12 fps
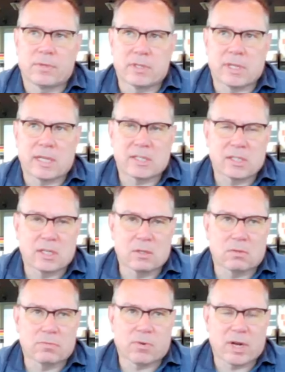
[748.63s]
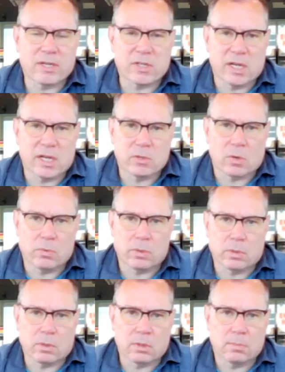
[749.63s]
just a single franchise
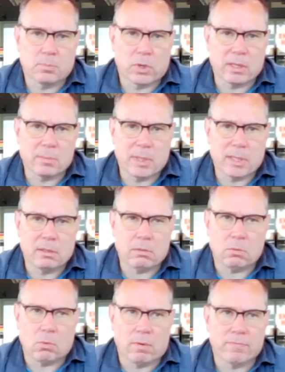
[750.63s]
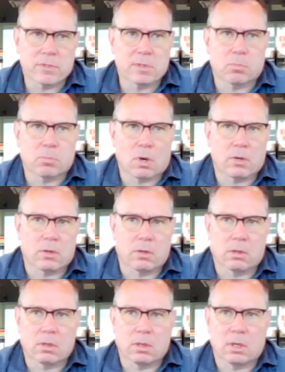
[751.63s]
owner putting them in, or if it's a
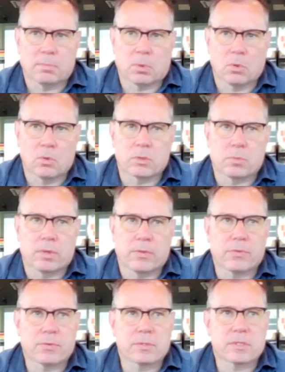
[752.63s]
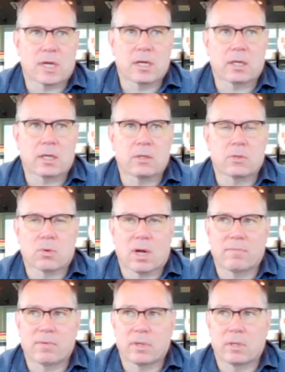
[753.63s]
broader approach with Sonic
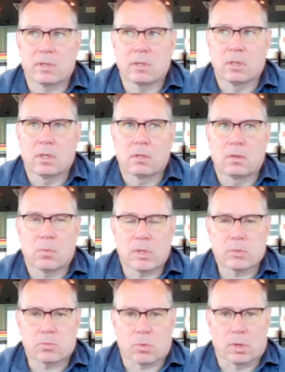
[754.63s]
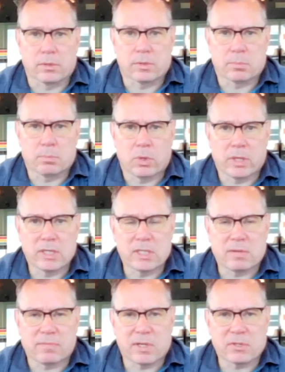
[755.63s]
drive-in restaurants putting
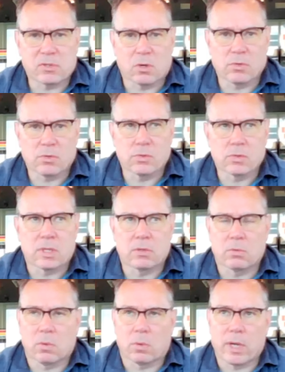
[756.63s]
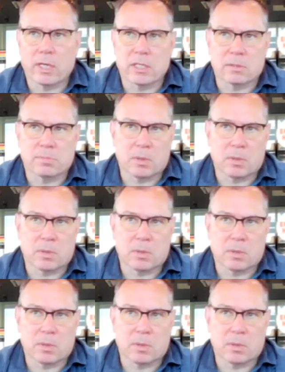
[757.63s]
DC fast chargers in their locations.